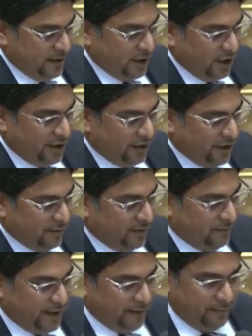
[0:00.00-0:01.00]
The
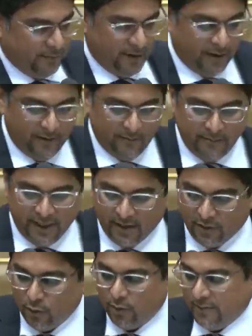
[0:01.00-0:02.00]
Honorable Member
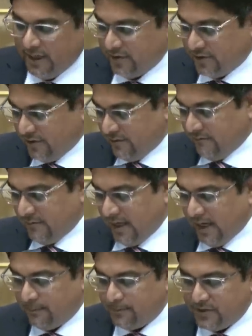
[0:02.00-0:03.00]
made no mention,
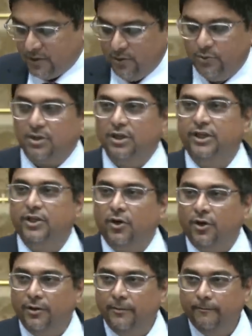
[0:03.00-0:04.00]
absolutely
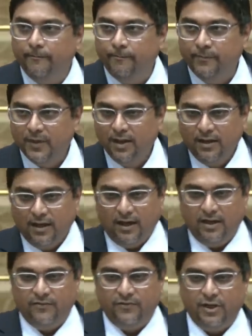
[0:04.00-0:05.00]
none.
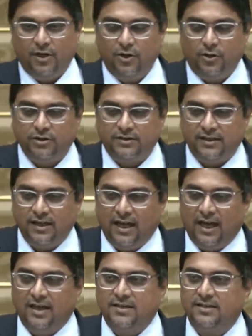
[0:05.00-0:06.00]
And if he had looked in
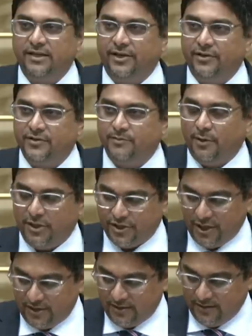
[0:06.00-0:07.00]
last year's
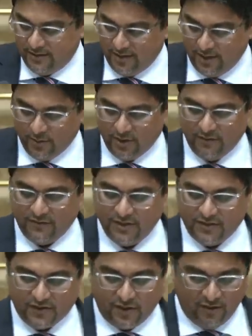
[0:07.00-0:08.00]
budget, he would have
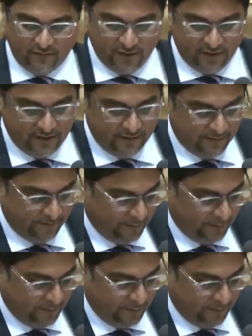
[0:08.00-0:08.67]
discovered